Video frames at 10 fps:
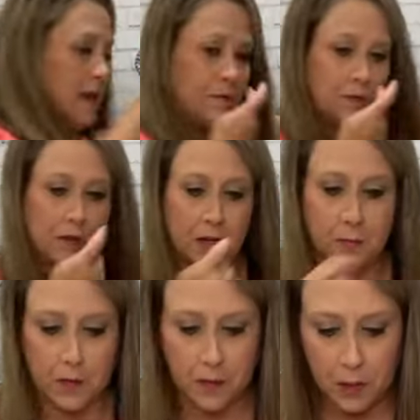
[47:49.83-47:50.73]
And I'm just going
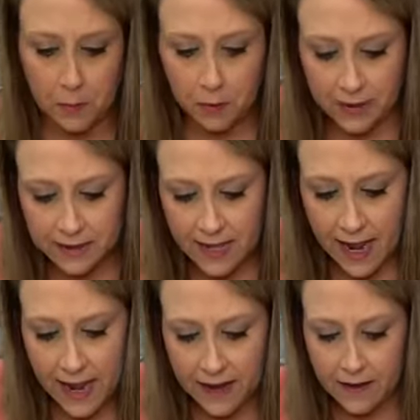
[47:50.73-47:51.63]
to put a couple in his
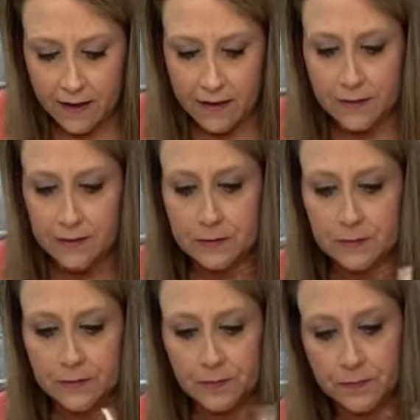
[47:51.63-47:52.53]
hat.
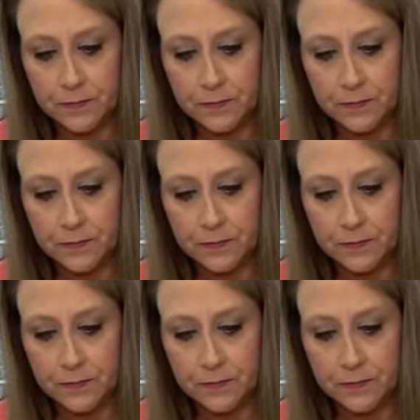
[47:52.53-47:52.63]
See